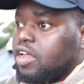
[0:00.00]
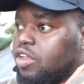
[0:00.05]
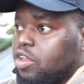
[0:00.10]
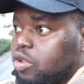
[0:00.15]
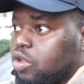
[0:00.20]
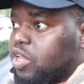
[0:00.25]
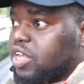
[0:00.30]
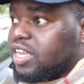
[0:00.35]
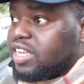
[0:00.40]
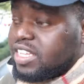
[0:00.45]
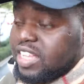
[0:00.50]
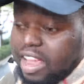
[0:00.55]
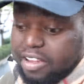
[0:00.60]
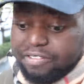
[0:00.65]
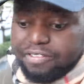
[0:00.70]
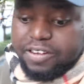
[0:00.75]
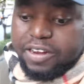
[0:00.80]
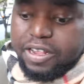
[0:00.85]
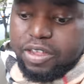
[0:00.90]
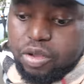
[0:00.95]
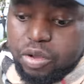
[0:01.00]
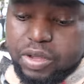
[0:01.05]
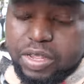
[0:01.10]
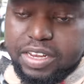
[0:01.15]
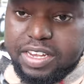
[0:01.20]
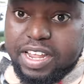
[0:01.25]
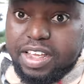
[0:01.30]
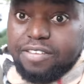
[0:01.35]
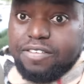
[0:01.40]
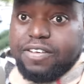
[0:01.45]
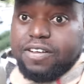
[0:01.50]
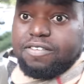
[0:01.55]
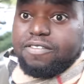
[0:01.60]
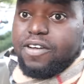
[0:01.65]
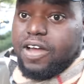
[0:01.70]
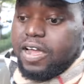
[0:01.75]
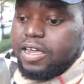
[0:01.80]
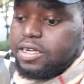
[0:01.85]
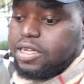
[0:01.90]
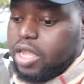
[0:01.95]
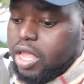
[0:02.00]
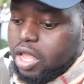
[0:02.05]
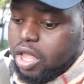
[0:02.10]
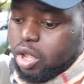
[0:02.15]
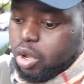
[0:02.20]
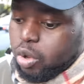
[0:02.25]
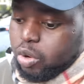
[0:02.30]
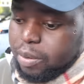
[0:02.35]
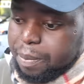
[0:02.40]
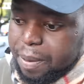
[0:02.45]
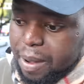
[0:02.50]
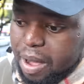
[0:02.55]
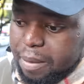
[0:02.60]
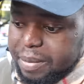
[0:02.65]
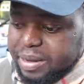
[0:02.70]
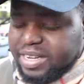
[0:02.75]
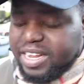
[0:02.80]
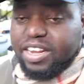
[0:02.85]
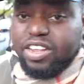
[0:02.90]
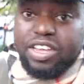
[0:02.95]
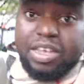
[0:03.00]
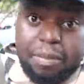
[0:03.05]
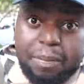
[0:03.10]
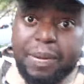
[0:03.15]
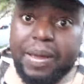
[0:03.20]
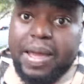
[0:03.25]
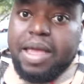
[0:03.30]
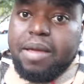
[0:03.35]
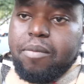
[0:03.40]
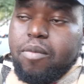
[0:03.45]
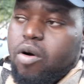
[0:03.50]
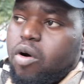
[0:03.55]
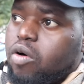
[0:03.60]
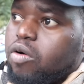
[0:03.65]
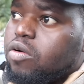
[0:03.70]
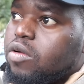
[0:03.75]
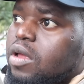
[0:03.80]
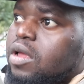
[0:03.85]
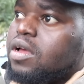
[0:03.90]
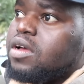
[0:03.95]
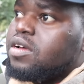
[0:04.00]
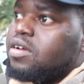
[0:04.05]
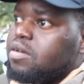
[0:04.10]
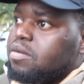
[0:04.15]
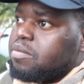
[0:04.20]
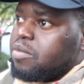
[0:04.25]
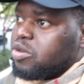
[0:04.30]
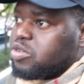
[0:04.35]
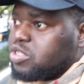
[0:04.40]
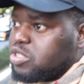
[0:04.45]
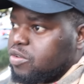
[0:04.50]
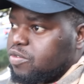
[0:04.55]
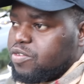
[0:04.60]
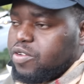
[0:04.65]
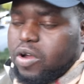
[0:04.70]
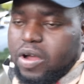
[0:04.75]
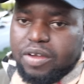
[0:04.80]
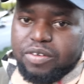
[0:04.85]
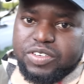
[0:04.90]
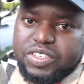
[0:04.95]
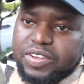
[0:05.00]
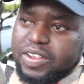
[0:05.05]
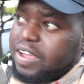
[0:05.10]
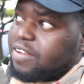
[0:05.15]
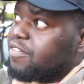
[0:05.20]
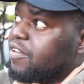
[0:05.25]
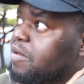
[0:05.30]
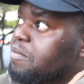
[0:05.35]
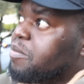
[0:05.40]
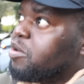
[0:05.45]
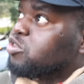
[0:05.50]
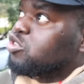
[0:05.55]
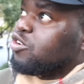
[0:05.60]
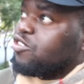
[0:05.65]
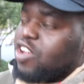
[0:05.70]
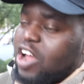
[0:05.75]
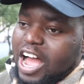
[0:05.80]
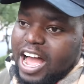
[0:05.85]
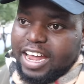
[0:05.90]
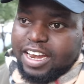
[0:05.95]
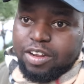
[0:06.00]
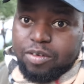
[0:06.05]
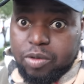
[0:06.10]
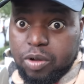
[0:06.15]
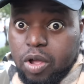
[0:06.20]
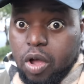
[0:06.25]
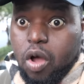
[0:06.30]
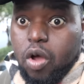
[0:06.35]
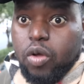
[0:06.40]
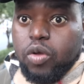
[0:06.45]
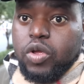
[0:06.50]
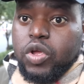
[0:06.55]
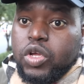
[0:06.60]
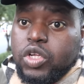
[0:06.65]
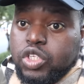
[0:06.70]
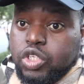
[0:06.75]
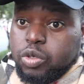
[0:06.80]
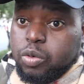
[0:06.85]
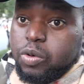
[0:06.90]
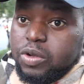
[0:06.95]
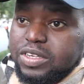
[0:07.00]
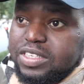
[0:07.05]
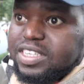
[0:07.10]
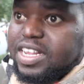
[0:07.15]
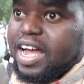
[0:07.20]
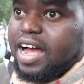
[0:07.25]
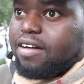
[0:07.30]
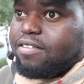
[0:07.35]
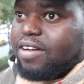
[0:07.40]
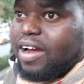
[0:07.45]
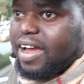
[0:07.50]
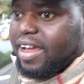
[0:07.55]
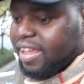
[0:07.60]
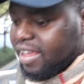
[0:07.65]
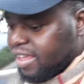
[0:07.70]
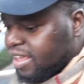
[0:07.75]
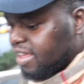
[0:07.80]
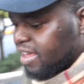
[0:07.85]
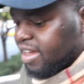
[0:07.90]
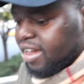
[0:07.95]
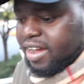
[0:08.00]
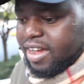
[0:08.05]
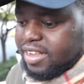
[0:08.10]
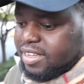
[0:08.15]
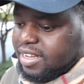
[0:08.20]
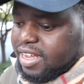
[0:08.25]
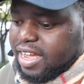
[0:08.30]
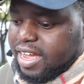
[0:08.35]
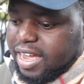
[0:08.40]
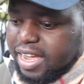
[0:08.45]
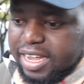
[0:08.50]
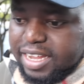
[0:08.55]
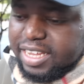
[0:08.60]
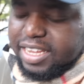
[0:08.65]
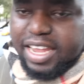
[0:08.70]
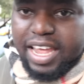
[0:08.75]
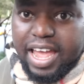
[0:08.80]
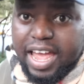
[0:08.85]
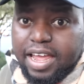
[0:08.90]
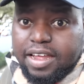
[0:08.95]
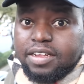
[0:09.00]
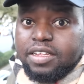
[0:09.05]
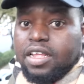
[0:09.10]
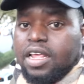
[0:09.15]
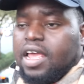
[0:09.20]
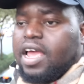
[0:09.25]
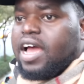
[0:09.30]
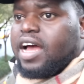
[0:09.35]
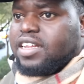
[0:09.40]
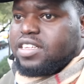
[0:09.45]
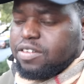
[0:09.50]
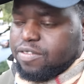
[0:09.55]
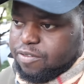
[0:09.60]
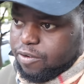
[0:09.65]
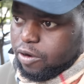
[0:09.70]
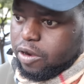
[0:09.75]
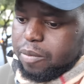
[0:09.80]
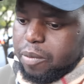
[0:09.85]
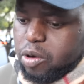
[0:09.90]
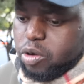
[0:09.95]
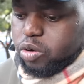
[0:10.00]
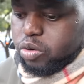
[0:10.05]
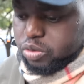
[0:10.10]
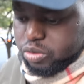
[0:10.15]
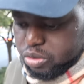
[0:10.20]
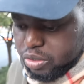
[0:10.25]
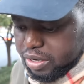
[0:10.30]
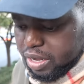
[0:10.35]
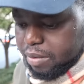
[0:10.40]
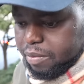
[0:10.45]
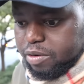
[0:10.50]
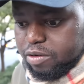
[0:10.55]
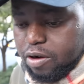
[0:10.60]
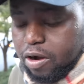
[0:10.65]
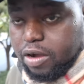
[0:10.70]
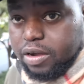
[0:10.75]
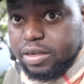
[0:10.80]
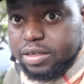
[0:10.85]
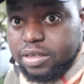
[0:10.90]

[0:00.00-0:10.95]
You can definitely find a good apartment that you can pay more. Most of your handling will go towards that, right? And yeah, it's affordable. Don't get me wrong.